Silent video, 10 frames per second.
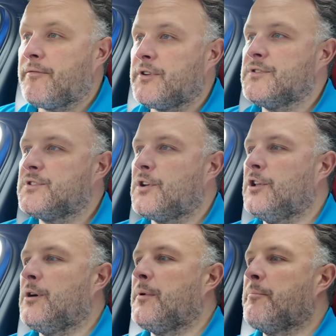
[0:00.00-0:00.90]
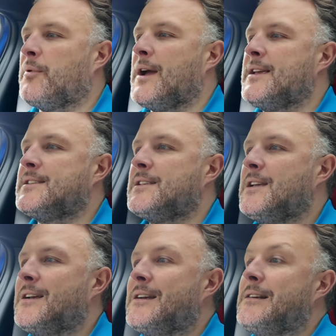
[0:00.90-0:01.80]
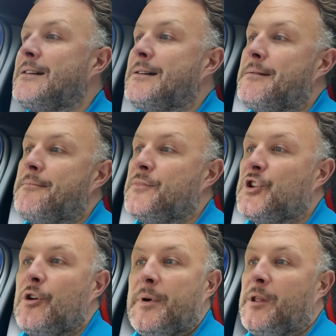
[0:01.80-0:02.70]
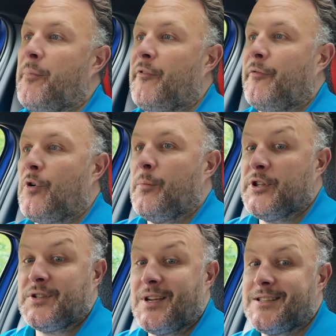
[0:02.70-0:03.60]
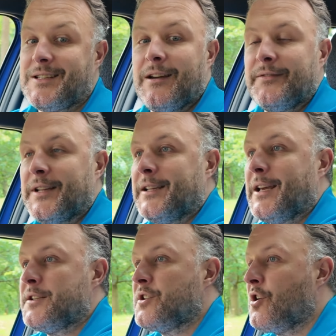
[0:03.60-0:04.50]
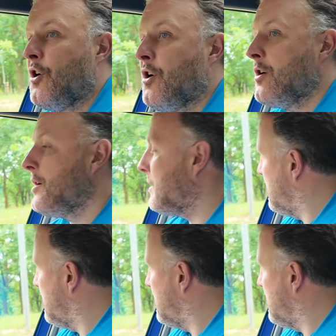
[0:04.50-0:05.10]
everything's gone up in price. It's a good bit of performance, that's definitely a nice car.